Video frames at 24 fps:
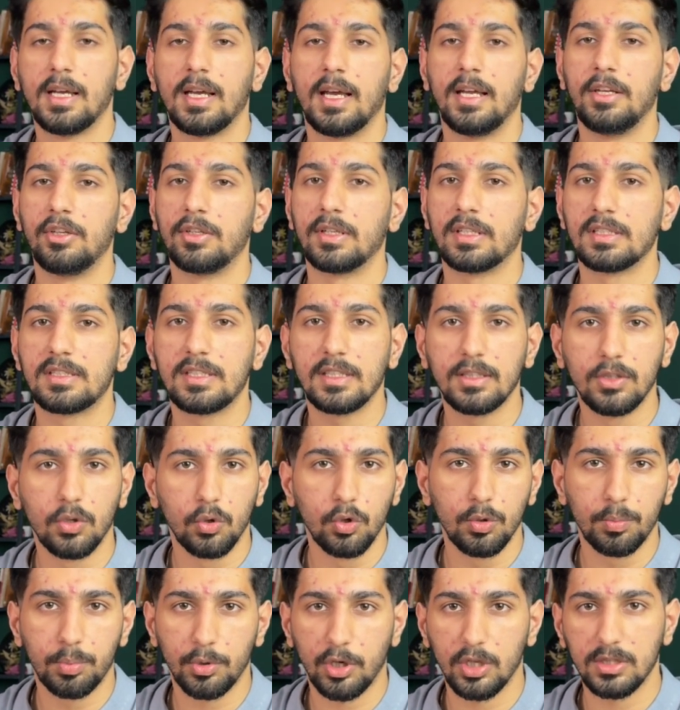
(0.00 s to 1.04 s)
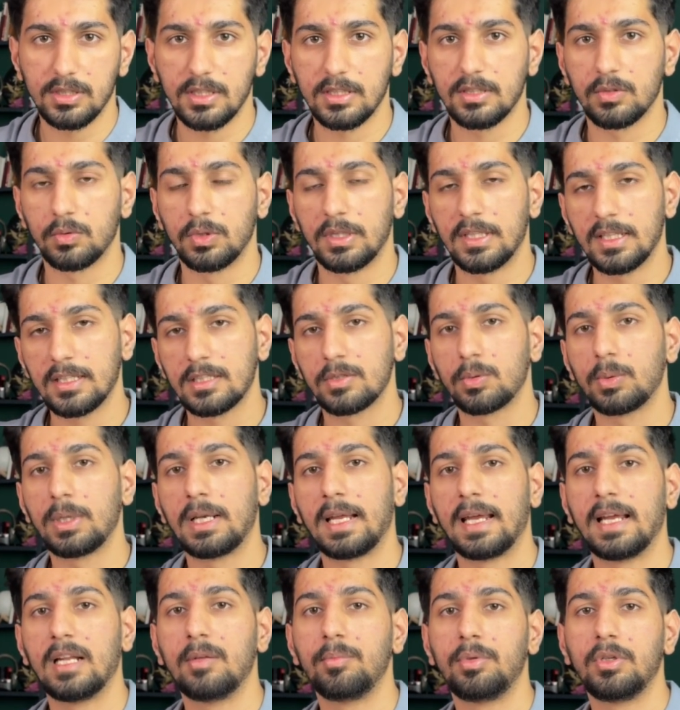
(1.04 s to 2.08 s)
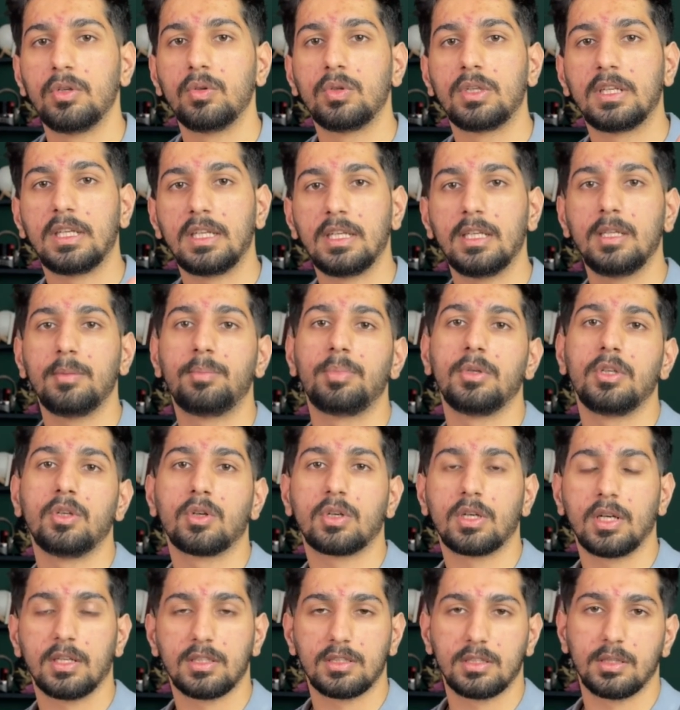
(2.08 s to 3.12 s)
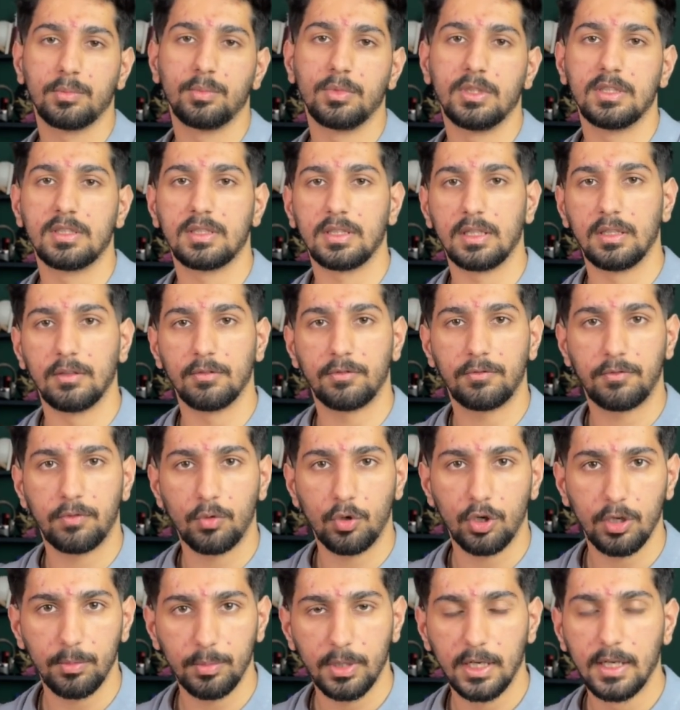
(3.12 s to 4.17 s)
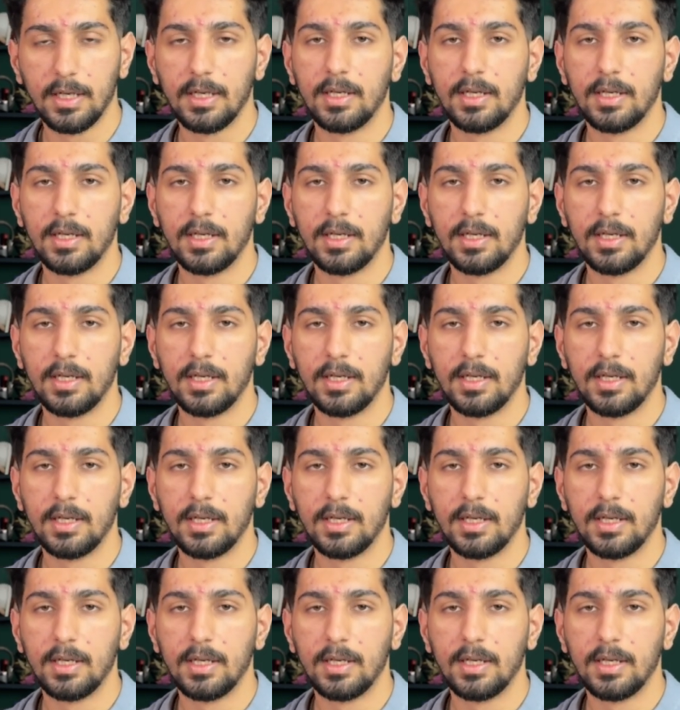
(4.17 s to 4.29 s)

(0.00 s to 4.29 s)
and you can see the whole process. This will help you keep your customers informed,